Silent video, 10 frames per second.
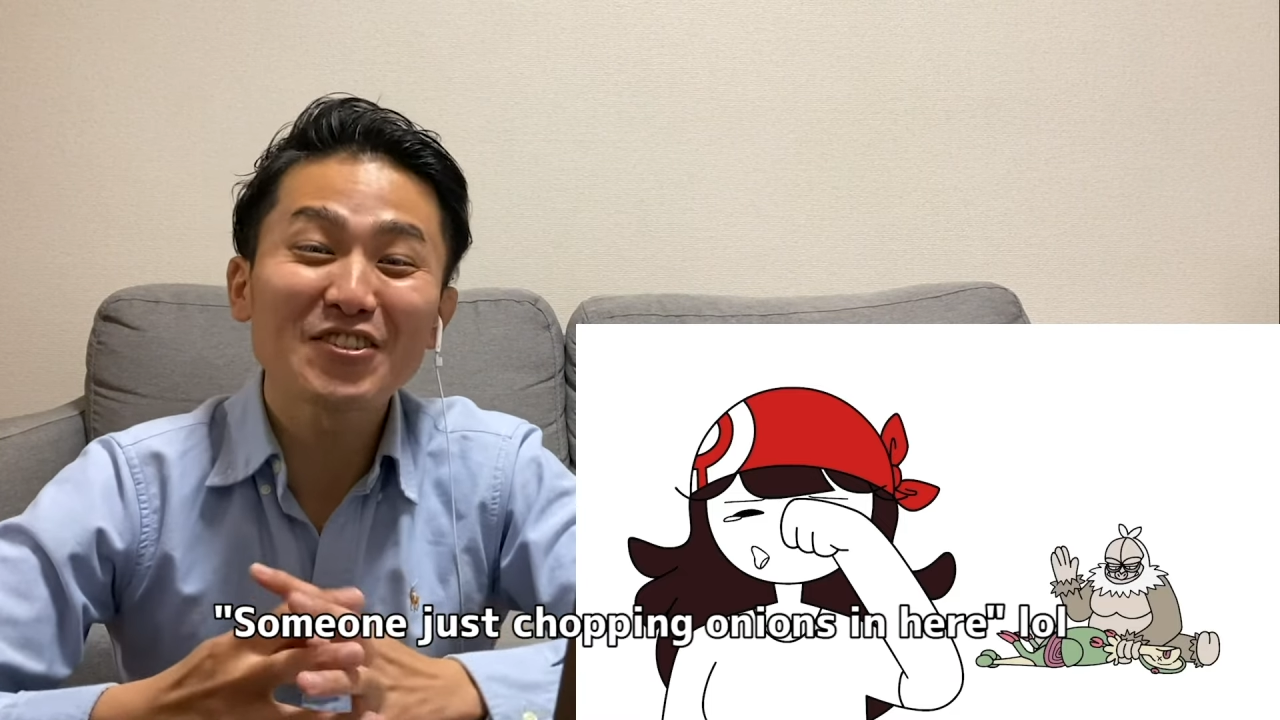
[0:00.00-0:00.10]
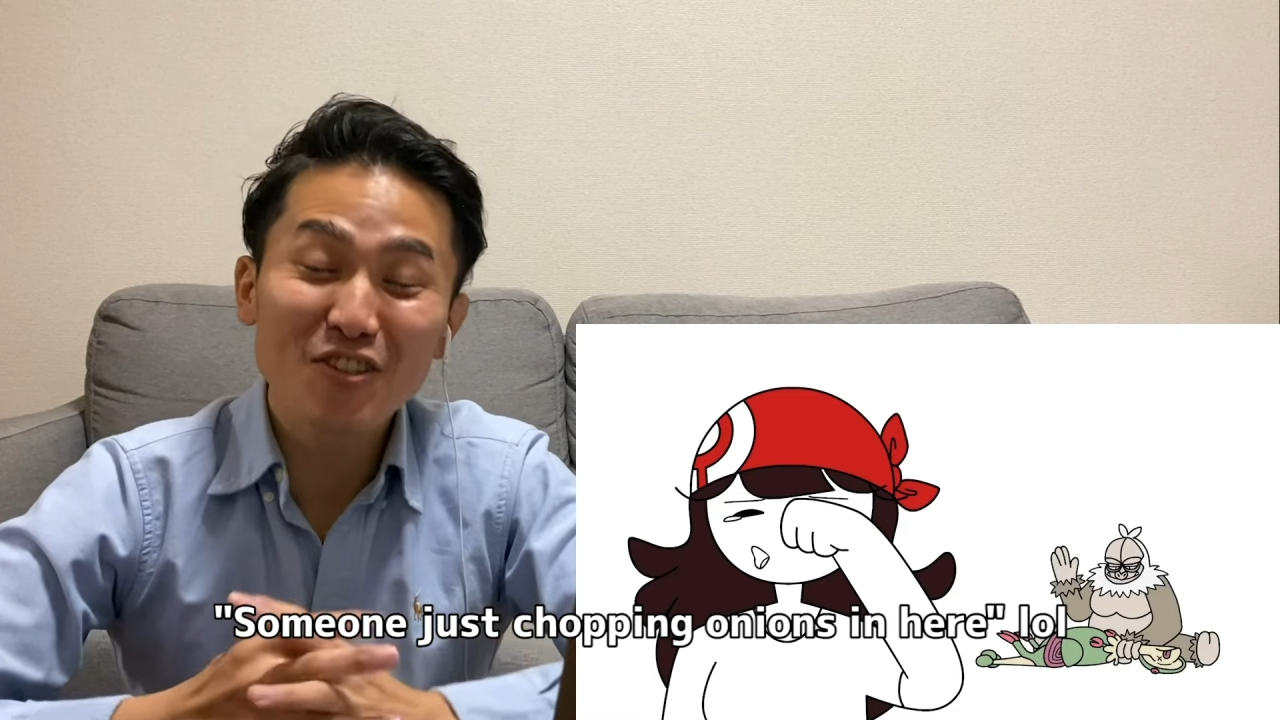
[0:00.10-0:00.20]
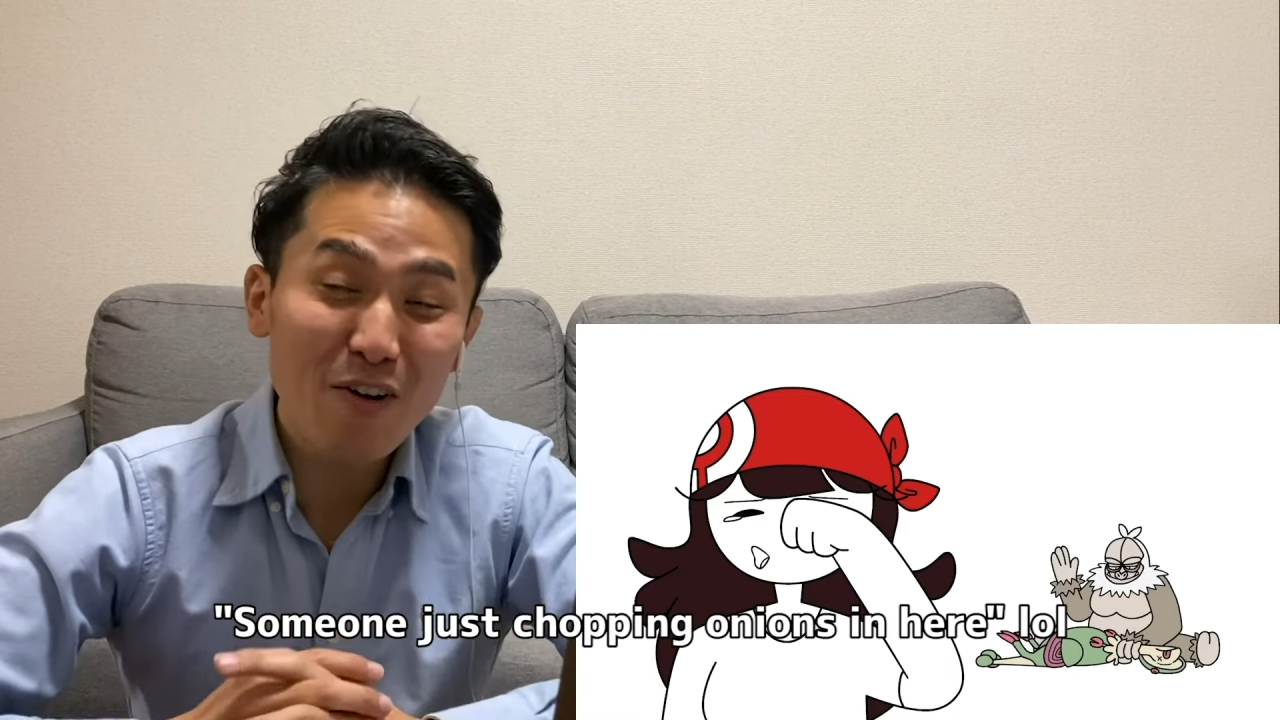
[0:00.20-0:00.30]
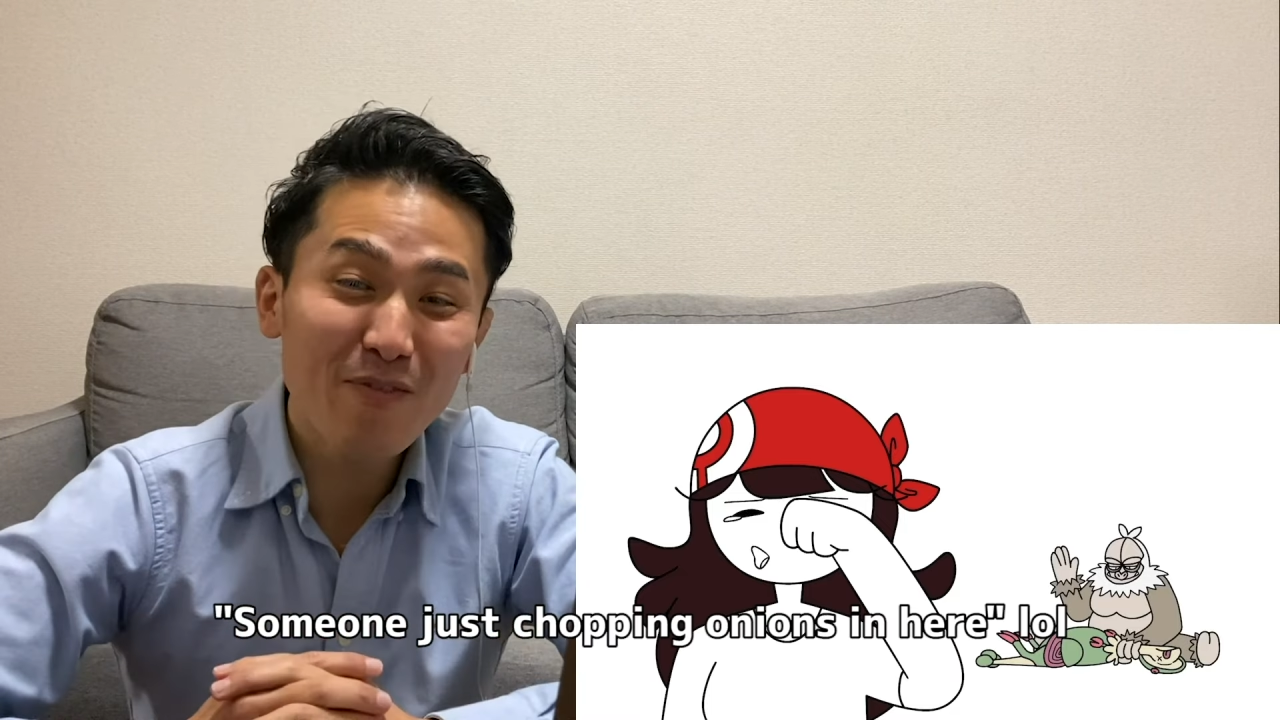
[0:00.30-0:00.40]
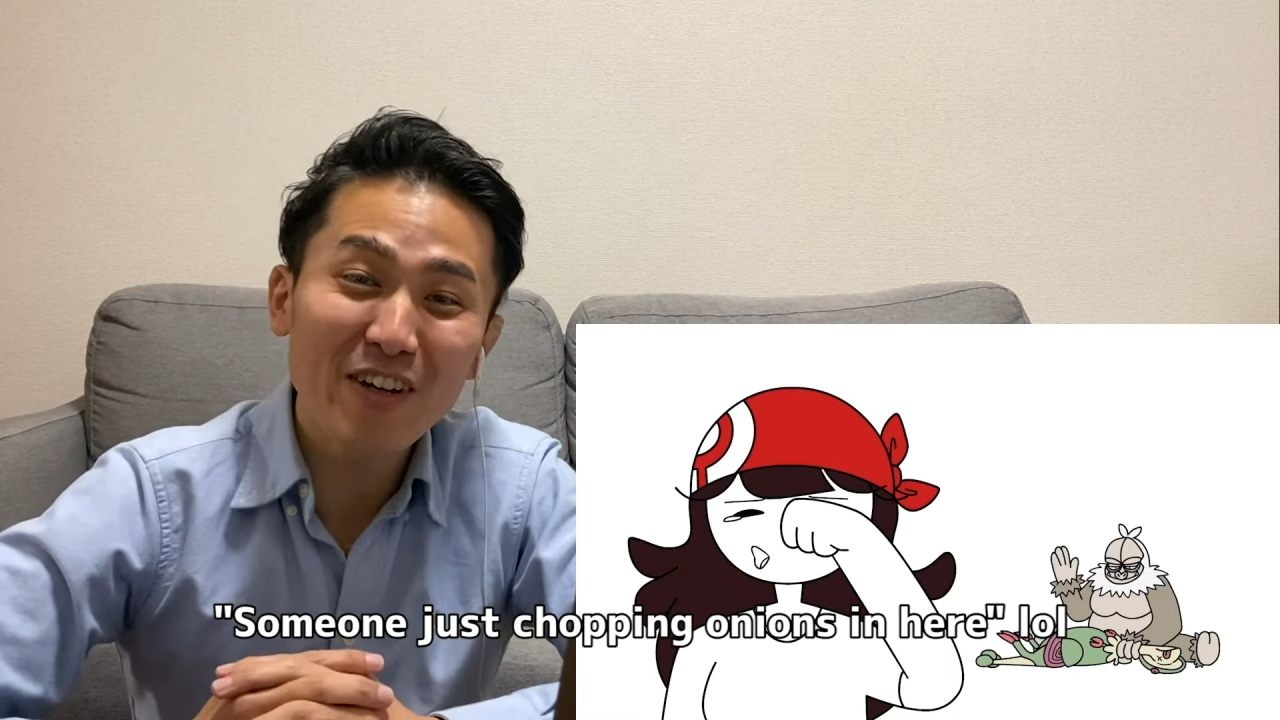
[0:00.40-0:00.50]

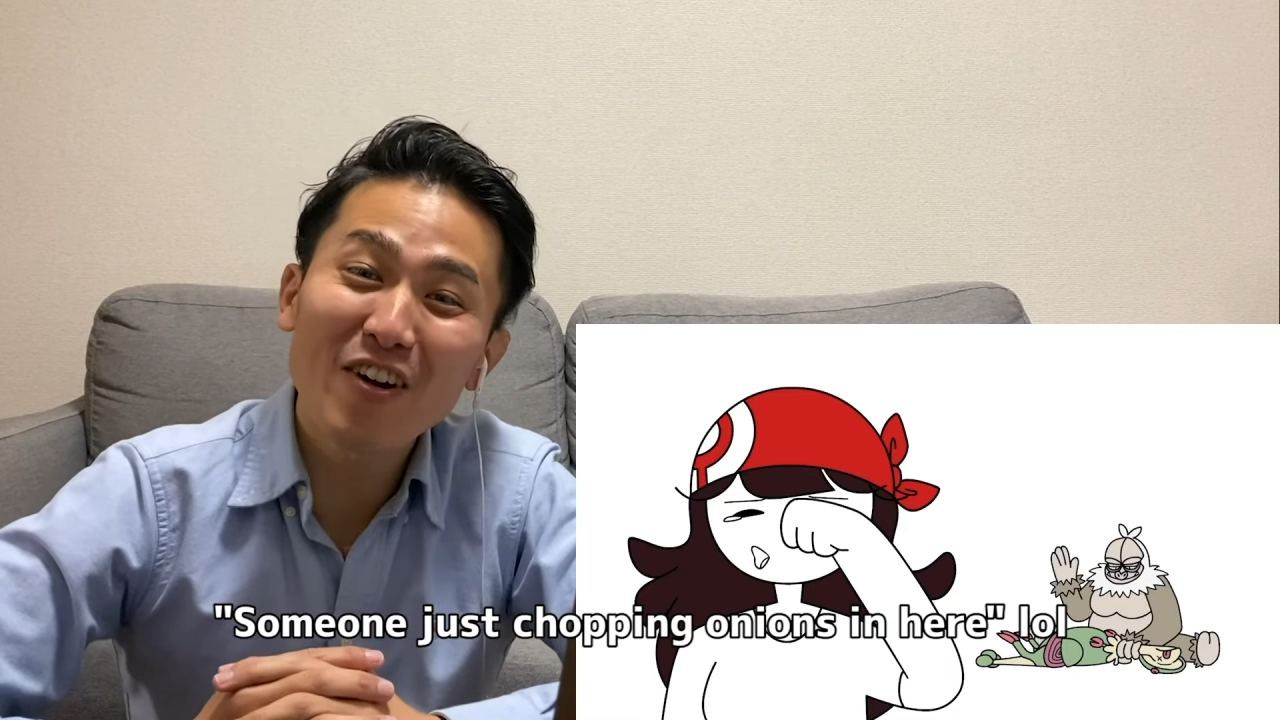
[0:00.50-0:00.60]
chopping